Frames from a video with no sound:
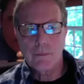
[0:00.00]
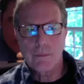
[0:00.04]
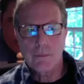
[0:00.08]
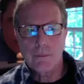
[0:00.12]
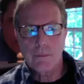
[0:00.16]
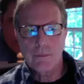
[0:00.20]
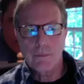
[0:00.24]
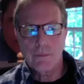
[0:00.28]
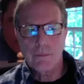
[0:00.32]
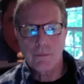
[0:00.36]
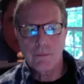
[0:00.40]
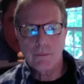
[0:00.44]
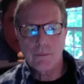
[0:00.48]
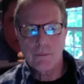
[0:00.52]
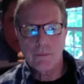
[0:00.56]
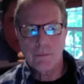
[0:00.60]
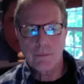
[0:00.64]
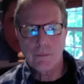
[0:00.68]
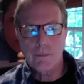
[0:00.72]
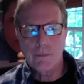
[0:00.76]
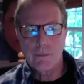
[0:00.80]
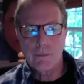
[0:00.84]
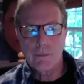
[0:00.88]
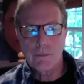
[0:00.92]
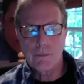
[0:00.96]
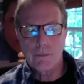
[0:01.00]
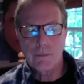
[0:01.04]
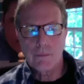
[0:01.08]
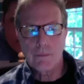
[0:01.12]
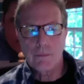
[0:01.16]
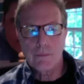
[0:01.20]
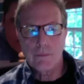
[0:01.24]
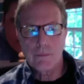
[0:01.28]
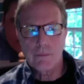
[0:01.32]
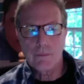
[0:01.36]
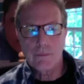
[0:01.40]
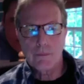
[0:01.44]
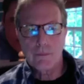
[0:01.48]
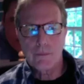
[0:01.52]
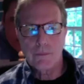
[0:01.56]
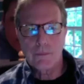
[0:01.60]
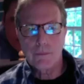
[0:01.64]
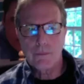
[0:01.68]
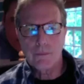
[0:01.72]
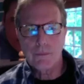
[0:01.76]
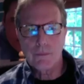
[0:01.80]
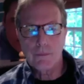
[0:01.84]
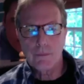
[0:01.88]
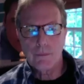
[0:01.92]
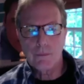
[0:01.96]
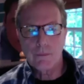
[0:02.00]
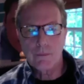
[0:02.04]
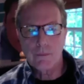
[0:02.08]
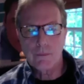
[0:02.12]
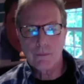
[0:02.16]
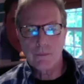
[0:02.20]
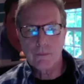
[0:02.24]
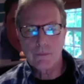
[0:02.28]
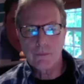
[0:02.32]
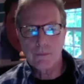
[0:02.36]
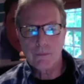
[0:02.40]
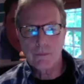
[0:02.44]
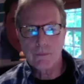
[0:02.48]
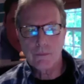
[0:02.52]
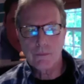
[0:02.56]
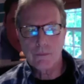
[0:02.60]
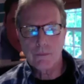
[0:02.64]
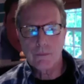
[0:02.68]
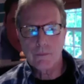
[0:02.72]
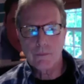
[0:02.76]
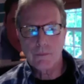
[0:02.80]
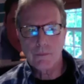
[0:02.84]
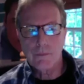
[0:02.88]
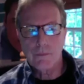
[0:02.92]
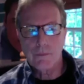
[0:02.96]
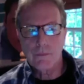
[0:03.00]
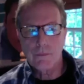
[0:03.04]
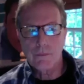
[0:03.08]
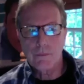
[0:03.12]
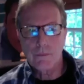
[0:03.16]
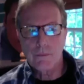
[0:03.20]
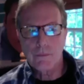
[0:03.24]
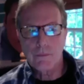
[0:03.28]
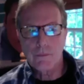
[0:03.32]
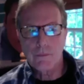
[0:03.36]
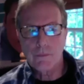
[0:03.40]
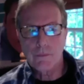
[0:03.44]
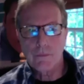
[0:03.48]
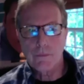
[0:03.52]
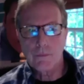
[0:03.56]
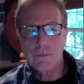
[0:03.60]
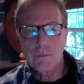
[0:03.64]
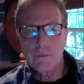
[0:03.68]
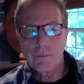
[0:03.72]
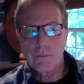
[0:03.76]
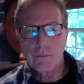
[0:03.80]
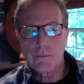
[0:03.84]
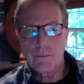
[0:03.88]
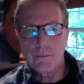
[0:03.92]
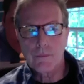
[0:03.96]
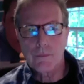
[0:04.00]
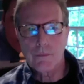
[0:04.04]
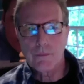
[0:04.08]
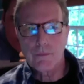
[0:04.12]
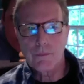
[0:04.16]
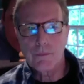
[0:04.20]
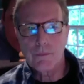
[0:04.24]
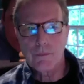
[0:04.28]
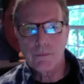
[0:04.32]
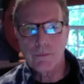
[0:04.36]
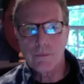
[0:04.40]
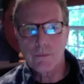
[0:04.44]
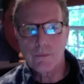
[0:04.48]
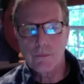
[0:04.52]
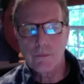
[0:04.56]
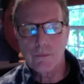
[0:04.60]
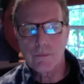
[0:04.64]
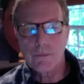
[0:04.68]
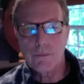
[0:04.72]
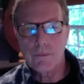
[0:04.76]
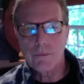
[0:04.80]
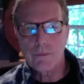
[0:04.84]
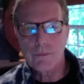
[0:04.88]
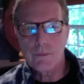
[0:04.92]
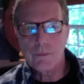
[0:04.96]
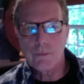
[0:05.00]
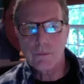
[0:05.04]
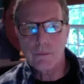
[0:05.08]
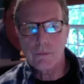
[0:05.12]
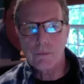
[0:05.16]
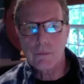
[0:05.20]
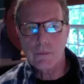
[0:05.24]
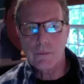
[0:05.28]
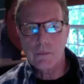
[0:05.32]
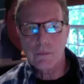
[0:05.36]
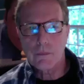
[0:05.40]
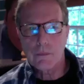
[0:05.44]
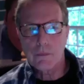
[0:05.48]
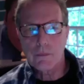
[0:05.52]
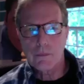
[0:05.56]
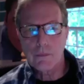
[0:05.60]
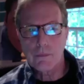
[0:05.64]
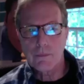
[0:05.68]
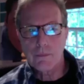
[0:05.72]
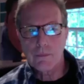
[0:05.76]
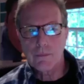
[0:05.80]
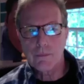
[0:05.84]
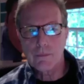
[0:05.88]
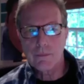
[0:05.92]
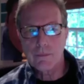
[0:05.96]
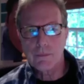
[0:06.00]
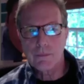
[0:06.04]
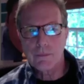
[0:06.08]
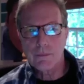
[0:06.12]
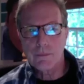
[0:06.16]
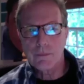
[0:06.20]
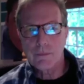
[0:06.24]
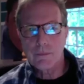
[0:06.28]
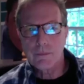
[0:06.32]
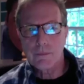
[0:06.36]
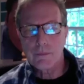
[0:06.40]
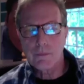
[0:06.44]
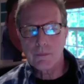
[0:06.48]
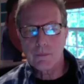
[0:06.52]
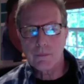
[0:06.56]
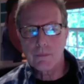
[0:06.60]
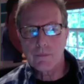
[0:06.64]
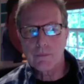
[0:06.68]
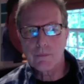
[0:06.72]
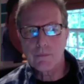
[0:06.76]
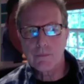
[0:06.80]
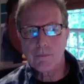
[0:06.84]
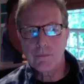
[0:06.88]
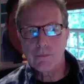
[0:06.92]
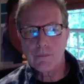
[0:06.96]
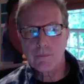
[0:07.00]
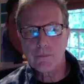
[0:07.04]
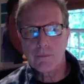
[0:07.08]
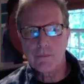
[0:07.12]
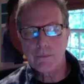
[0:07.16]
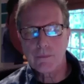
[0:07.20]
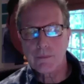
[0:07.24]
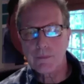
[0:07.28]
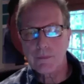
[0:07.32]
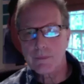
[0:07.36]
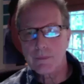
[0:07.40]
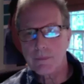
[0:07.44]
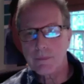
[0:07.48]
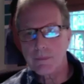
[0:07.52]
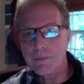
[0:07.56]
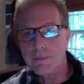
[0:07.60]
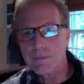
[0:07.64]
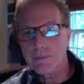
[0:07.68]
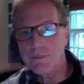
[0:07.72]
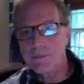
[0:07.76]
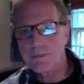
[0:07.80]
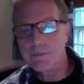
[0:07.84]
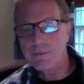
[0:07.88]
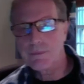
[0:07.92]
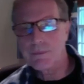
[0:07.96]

(silent)